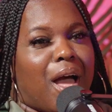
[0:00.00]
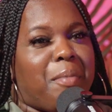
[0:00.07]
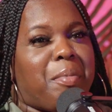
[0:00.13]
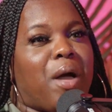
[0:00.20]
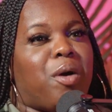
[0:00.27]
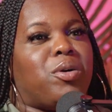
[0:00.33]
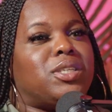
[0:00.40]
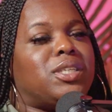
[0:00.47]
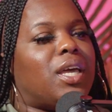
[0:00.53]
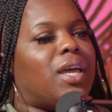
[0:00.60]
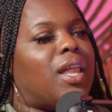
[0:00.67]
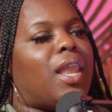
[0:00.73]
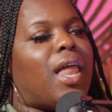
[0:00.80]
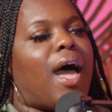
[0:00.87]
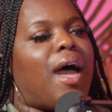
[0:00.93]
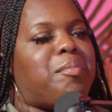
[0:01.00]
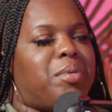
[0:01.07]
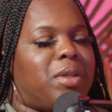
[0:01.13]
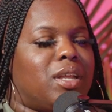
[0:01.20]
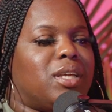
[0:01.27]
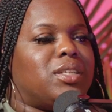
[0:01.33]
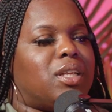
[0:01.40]
I'm not going to say a lot,
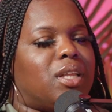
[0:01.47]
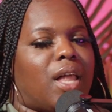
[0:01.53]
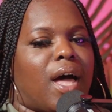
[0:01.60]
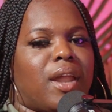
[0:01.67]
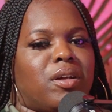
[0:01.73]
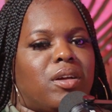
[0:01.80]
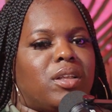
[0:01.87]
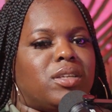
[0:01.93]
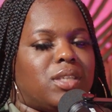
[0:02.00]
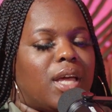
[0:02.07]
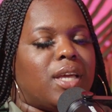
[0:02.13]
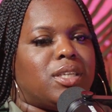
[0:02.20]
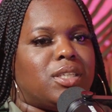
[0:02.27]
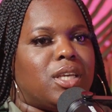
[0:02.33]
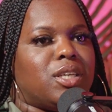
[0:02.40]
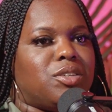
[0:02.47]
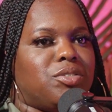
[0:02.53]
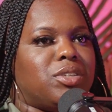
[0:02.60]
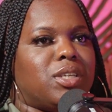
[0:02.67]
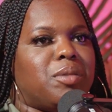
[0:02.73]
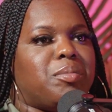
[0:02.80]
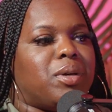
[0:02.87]
but it's a lot of... It's
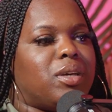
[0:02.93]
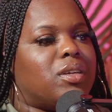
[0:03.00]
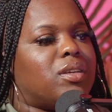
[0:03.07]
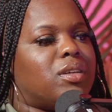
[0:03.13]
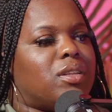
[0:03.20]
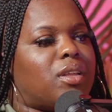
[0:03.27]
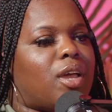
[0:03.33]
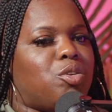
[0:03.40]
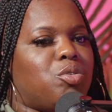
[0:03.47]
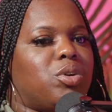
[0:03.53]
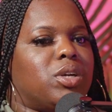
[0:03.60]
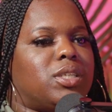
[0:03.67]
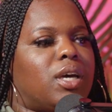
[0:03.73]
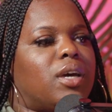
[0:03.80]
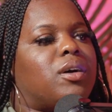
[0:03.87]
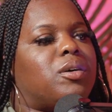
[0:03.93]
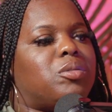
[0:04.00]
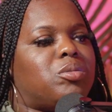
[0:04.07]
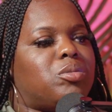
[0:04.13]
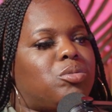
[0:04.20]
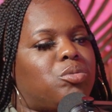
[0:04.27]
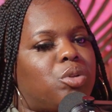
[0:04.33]
resentment. Like, you could tell.
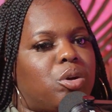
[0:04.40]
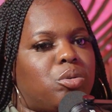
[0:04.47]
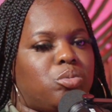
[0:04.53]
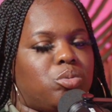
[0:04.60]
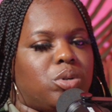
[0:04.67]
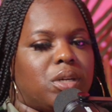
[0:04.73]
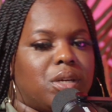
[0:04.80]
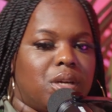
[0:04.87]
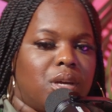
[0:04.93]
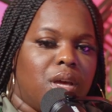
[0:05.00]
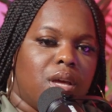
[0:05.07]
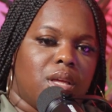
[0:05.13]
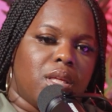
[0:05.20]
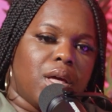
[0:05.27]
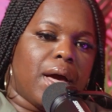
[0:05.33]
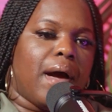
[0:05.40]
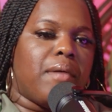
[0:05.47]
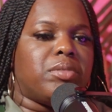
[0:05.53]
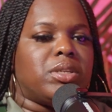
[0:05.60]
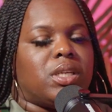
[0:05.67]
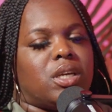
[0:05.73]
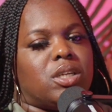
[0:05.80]
You know, you could... The
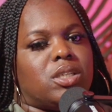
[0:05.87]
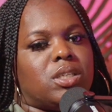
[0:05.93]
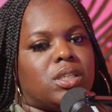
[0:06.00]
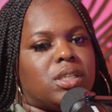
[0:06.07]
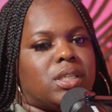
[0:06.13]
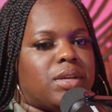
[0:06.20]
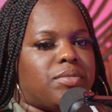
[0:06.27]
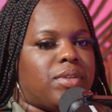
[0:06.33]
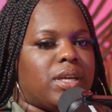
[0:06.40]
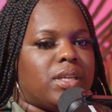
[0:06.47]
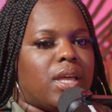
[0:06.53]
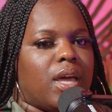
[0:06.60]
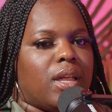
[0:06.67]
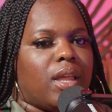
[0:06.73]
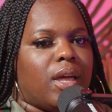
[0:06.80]
conversations and stuff like that.